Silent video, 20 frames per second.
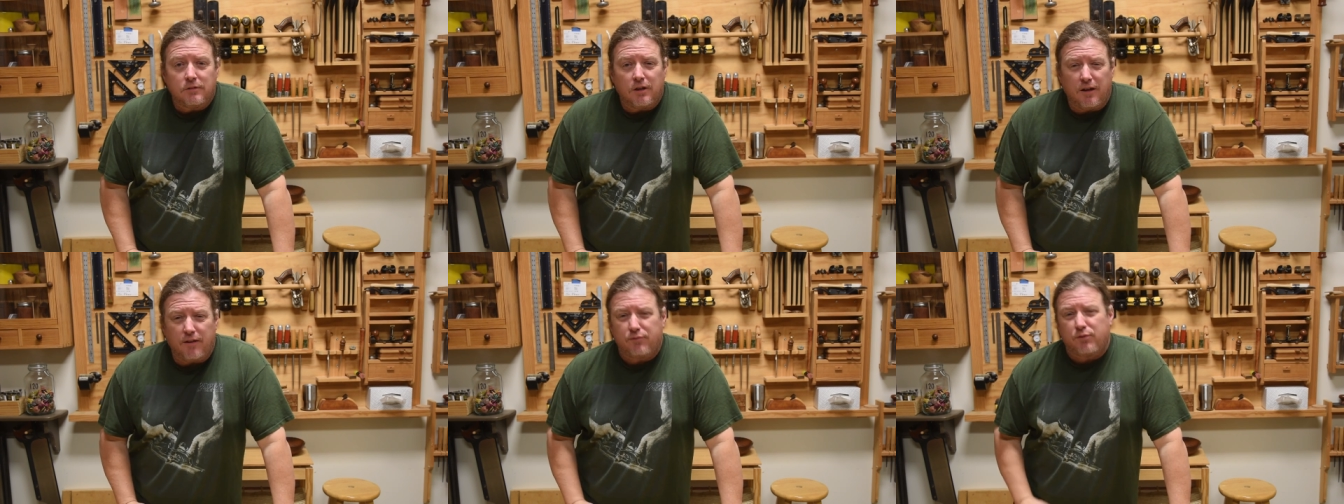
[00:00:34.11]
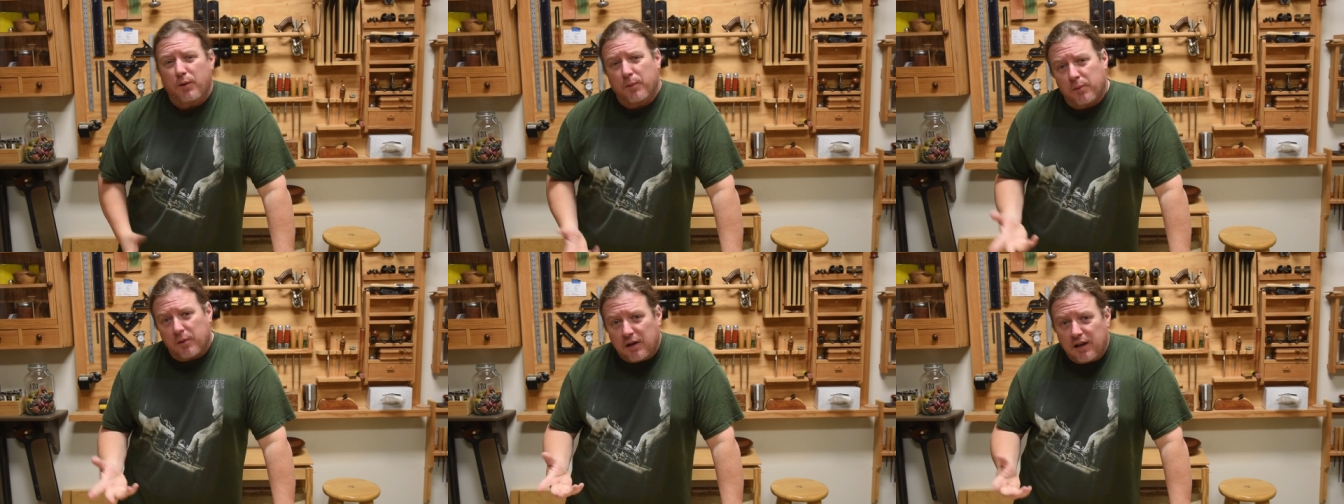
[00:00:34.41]
if
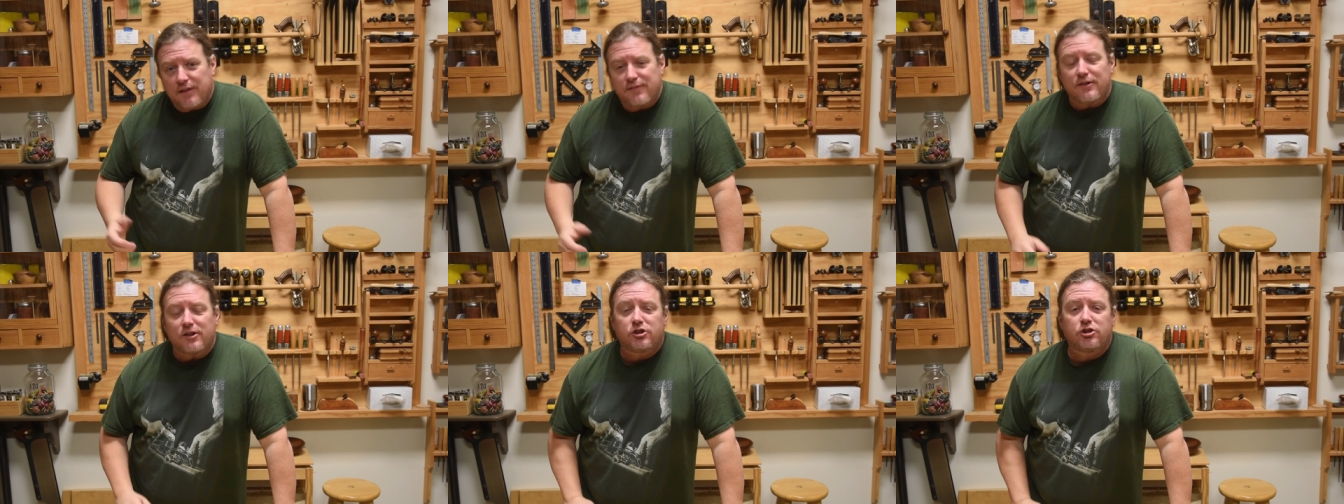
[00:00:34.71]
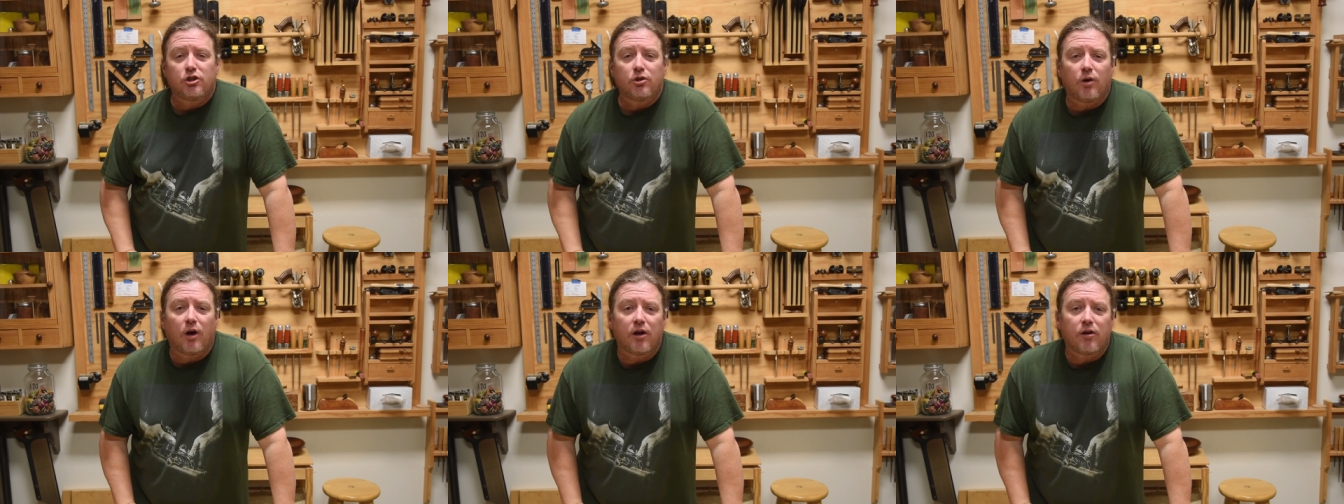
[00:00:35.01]
we were living
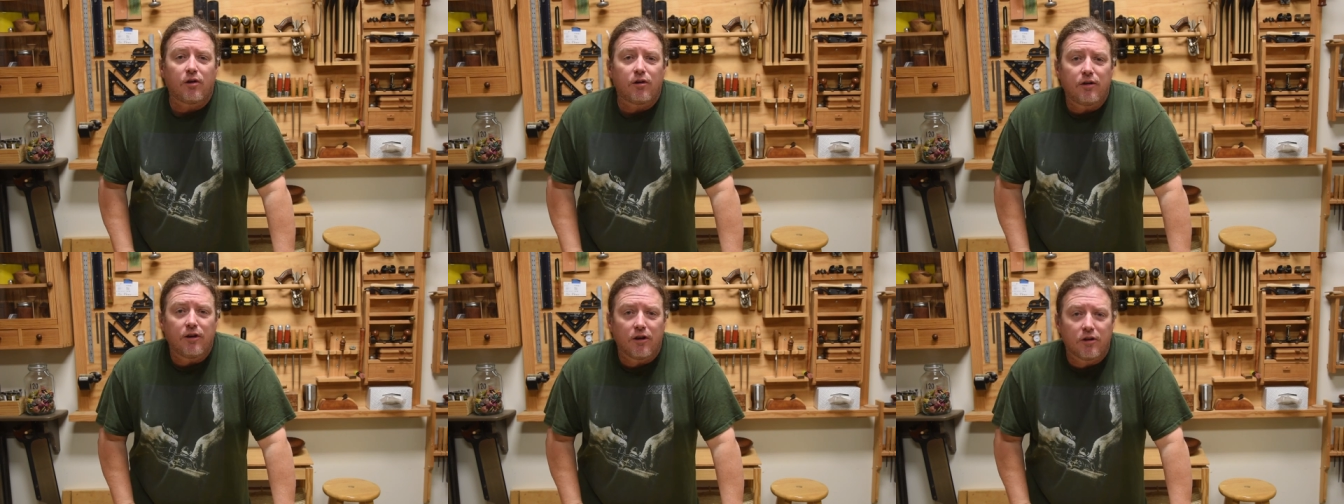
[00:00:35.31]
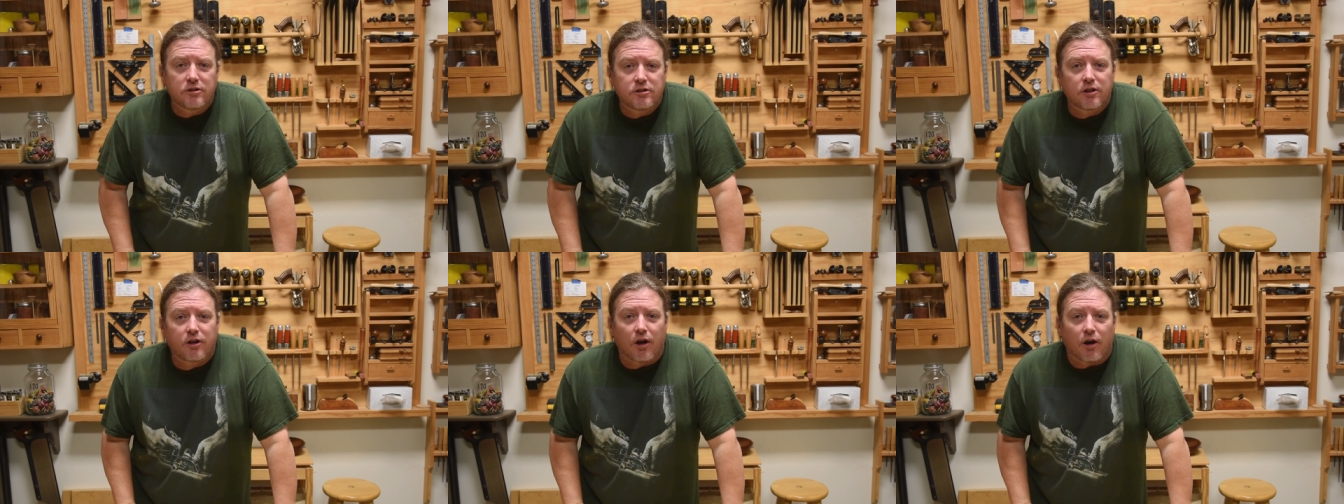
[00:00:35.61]
two hundred
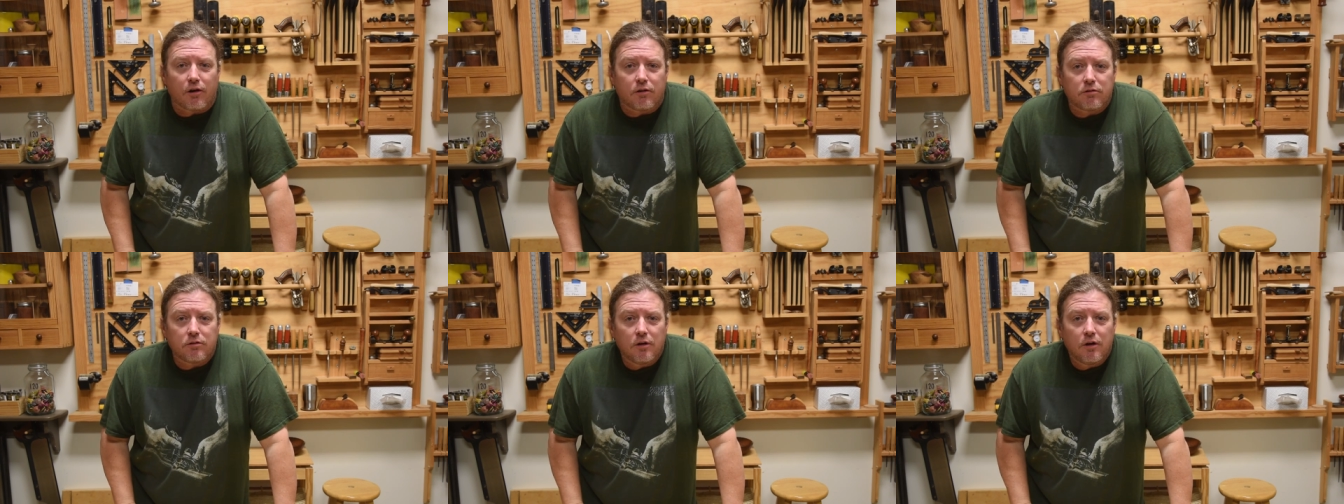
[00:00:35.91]
years ago.